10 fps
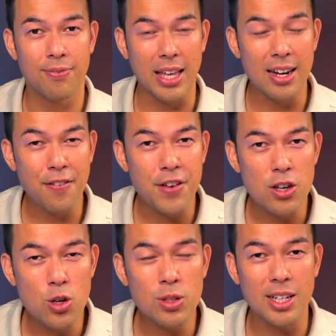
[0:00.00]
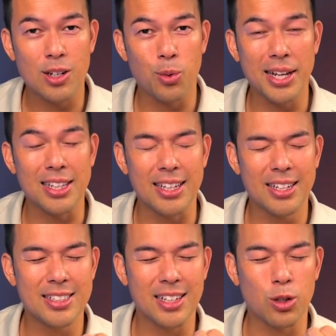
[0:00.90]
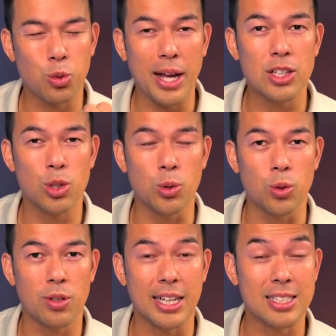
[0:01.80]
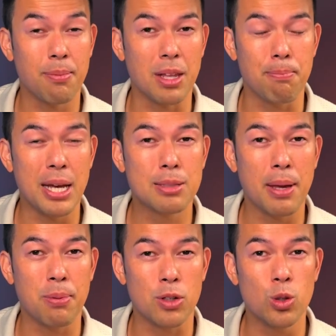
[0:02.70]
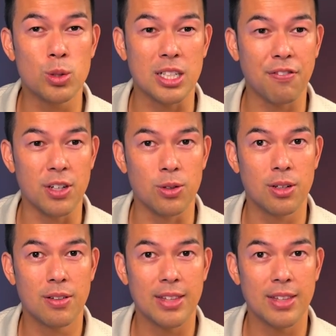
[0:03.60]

And if you use it correctly, it is a great tool that some of the best people use as fuel.